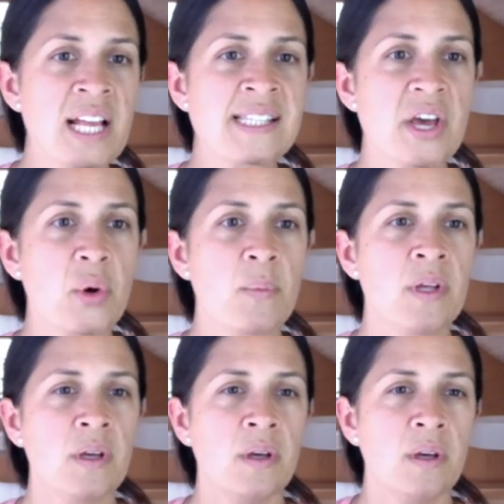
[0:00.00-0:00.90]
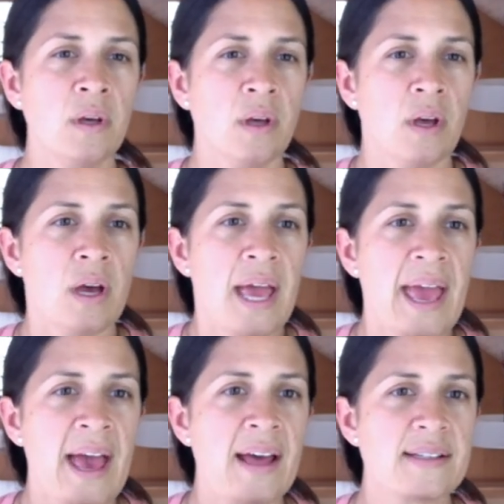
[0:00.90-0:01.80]
So
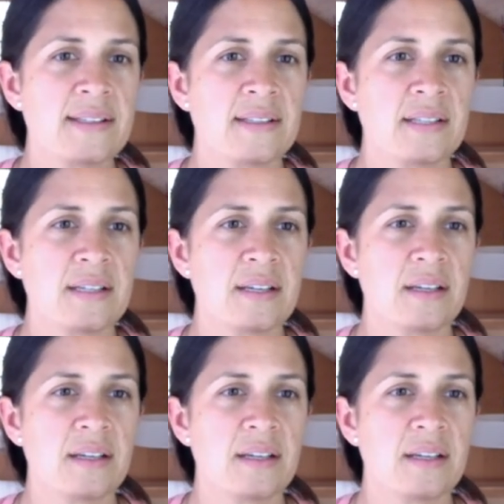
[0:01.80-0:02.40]
at